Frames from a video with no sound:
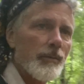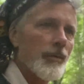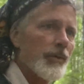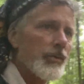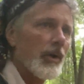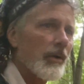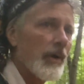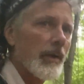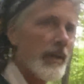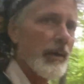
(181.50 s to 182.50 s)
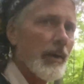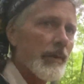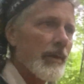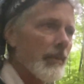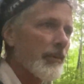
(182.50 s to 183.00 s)
for the trail right now. I
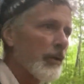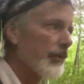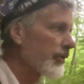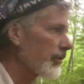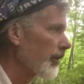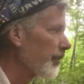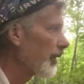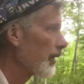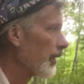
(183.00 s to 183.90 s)
think I'm close to it, but